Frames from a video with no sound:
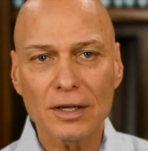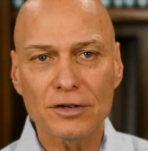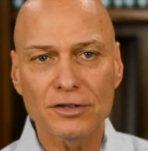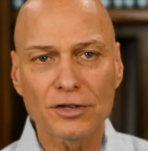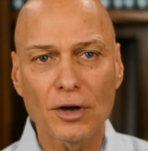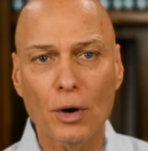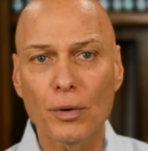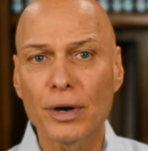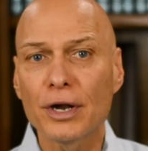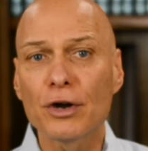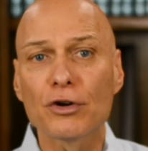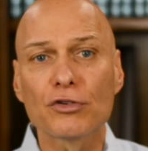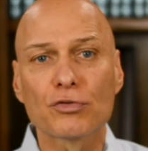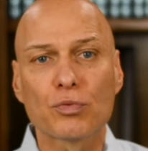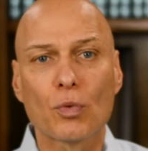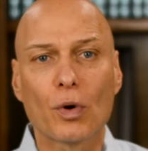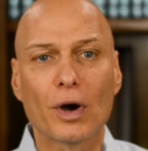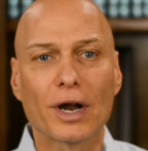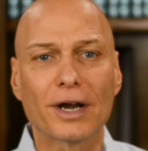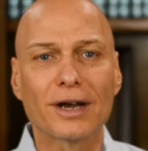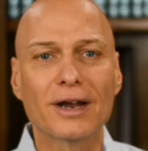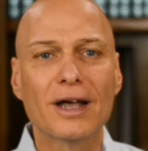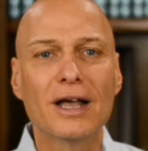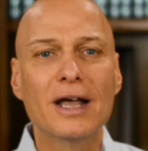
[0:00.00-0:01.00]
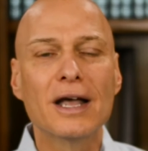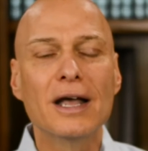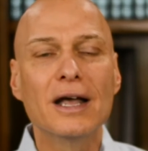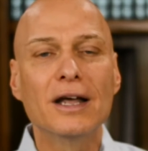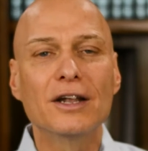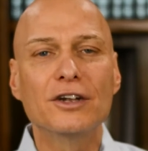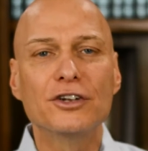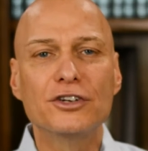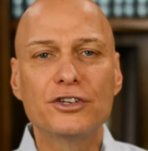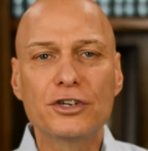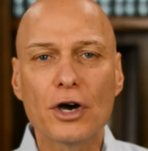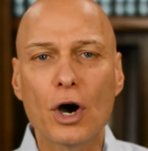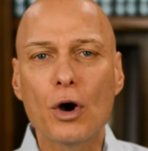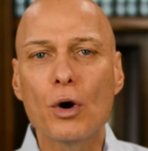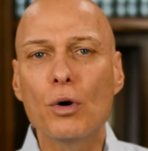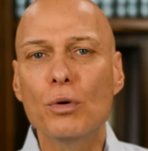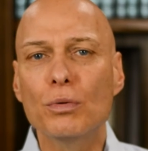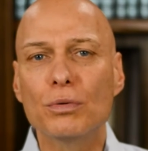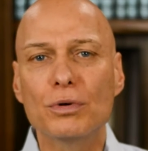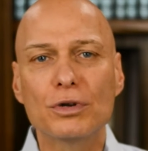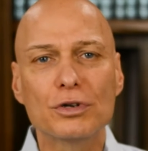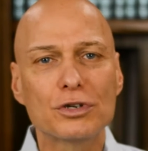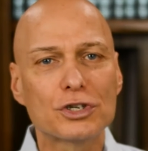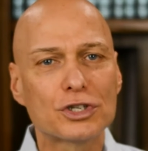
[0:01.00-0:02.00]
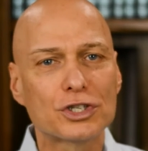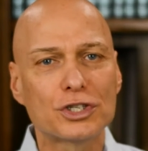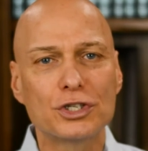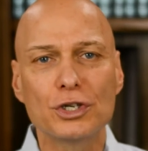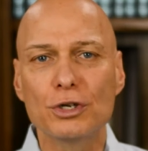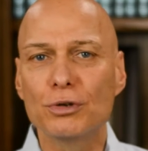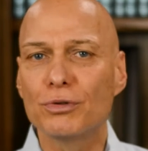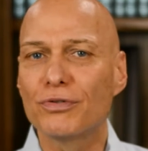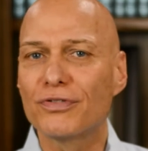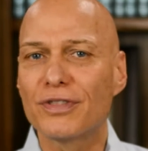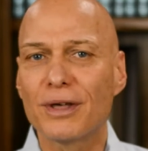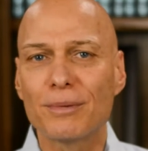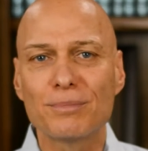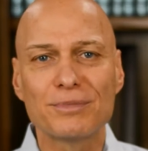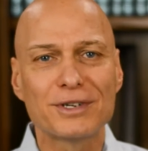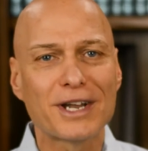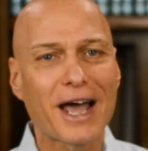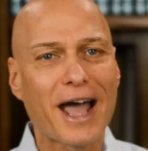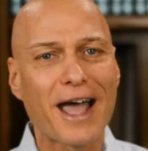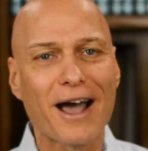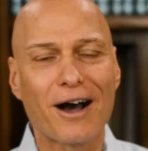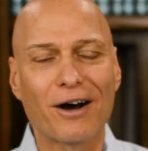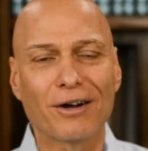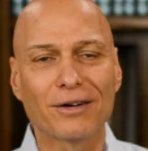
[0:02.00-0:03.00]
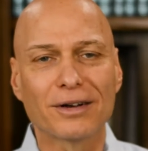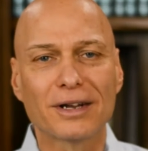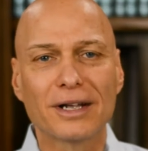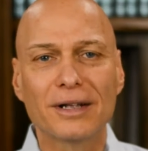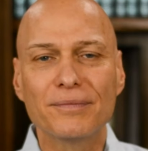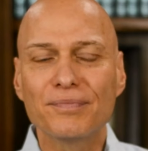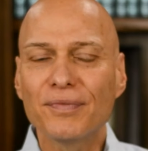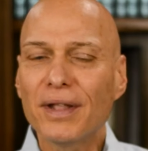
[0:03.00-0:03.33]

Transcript: So here's one. Don't shoot them down.